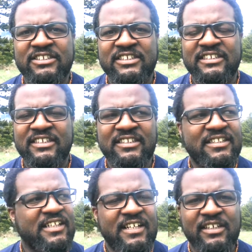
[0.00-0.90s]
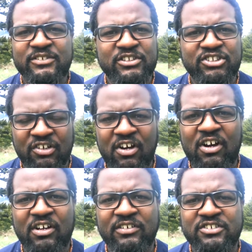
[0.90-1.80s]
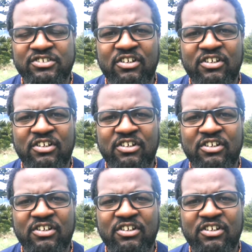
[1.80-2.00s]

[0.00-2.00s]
she is a strong